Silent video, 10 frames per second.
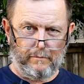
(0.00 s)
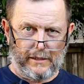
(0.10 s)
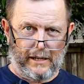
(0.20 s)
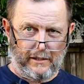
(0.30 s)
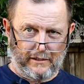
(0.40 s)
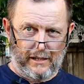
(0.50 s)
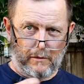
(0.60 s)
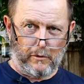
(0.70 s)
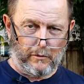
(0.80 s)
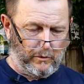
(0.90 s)
Canon
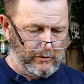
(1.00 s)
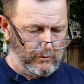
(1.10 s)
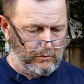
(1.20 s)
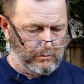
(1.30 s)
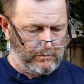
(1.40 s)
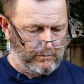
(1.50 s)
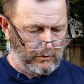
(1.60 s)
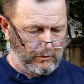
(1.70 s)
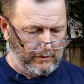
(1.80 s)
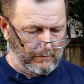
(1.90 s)
camera, which you're
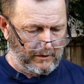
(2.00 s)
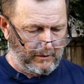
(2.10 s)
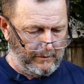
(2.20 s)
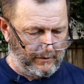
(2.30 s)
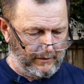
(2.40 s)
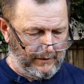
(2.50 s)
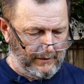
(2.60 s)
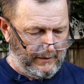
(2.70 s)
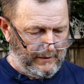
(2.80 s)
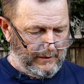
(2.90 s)
on at the moment.
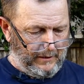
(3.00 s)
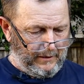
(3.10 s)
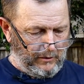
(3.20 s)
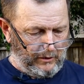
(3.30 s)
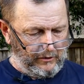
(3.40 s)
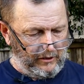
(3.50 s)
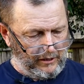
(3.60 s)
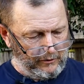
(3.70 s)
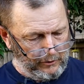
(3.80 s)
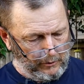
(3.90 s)
I can
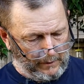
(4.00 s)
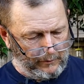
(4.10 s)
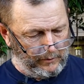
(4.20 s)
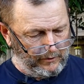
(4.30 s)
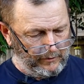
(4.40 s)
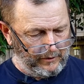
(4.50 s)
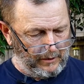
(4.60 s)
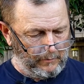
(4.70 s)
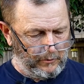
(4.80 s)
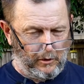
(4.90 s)
charge 2 batteries at the
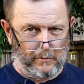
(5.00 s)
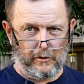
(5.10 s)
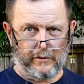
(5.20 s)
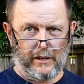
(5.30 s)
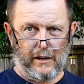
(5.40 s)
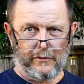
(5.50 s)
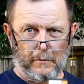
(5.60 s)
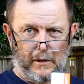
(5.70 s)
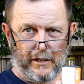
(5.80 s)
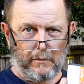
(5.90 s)
same time. This is an
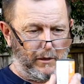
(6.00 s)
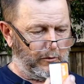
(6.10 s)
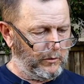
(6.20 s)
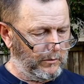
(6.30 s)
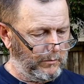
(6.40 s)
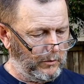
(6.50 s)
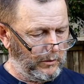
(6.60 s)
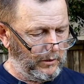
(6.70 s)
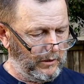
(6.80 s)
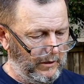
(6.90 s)
aftermarket battery I bought.
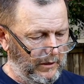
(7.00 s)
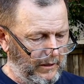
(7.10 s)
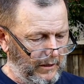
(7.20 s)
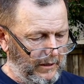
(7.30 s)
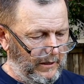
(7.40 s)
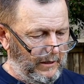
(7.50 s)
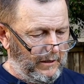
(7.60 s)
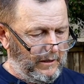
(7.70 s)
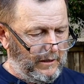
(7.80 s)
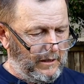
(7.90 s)

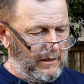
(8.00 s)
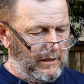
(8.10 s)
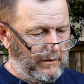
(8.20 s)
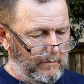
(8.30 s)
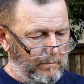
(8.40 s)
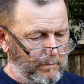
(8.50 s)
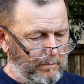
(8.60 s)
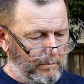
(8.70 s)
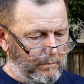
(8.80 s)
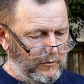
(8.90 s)
The
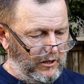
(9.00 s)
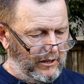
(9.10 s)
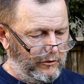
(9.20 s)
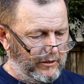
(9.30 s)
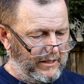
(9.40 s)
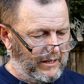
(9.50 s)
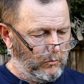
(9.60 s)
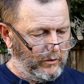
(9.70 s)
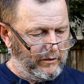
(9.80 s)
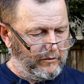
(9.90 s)
charger that came
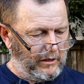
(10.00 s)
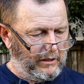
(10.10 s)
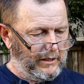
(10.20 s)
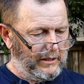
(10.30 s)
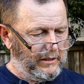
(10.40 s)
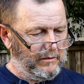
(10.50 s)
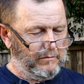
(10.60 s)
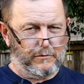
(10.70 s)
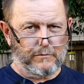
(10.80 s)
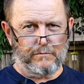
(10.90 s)
with it's only
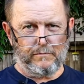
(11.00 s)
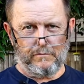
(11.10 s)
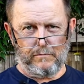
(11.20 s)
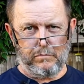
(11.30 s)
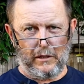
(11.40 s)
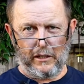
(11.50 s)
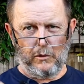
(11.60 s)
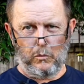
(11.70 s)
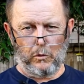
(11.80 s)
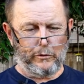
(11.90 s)
plug in the
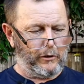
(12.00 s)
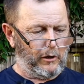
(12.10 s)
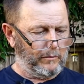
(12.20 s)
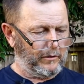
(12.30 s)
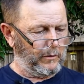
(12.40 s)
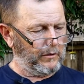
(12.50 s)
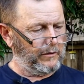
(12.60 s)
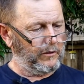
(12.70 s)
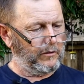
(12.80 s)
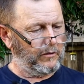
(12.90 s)
wall type, so I've got
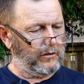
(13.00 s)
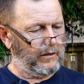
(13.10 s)
this